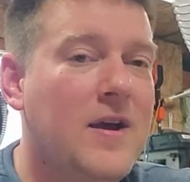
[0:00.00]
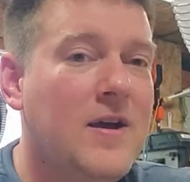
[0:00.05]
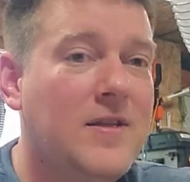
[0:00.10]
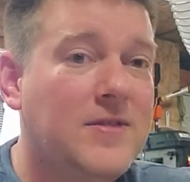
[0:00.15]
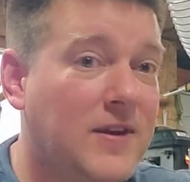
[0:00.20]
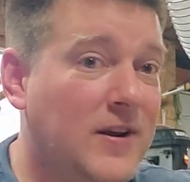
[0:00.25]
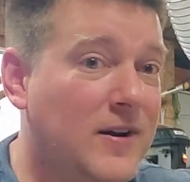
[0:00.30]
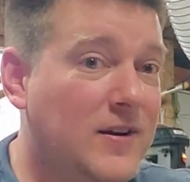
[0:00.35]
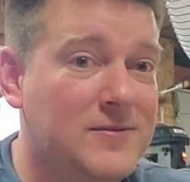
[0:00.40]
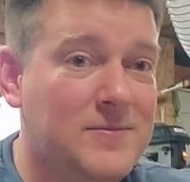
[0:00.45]

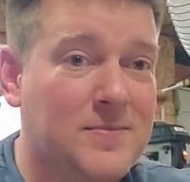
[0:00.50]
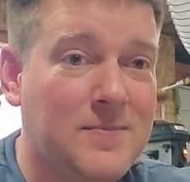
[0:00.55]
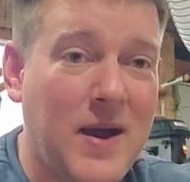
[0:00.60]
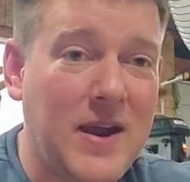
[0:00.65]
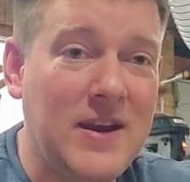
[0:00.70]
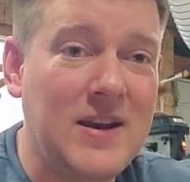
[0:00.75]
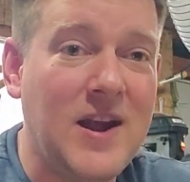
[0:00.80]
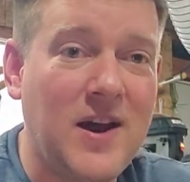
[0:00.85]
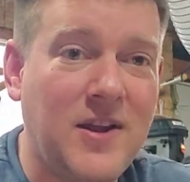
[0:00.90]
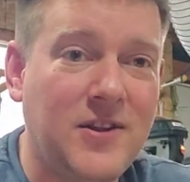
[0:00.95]
There's
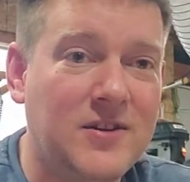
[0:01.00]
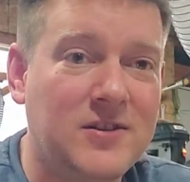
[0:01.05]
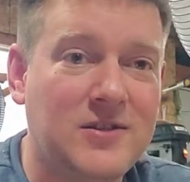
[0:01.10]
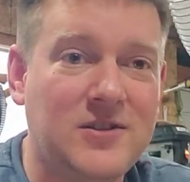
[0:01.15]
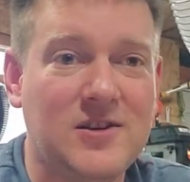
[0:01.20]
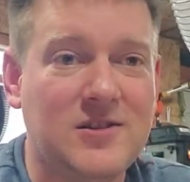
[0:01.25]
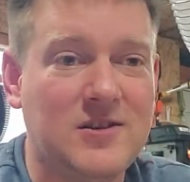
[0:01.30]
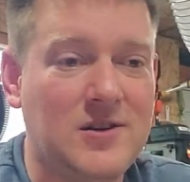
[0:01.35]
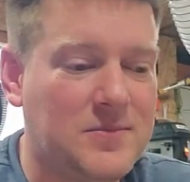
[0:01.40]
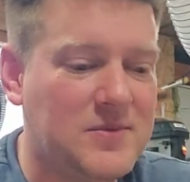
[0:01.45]
many other
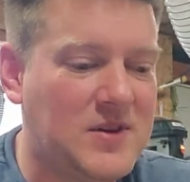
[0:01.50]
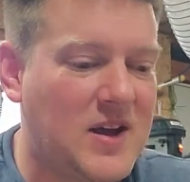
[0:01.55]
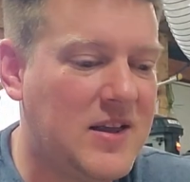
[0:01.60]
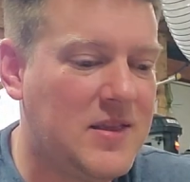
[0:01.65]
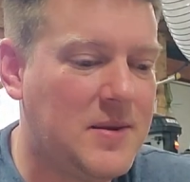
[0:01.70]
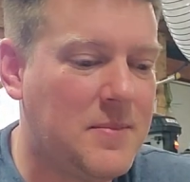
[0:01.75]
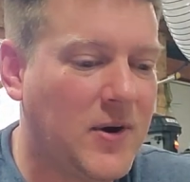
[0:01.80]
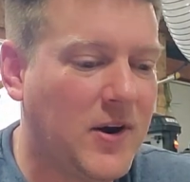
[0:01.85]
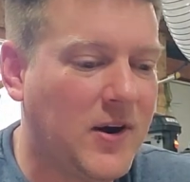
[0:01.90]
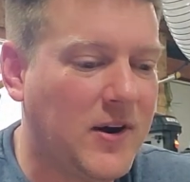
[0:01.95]
systems on
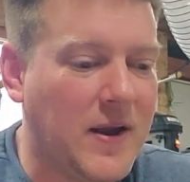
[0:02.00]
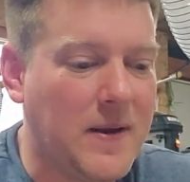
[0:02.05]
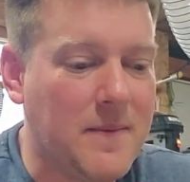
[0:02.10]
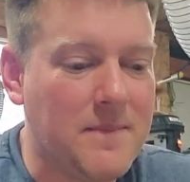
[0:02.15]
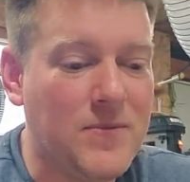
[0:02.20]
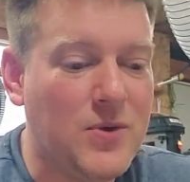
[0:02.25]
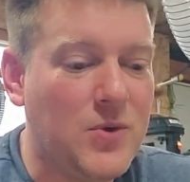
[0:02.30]
the market.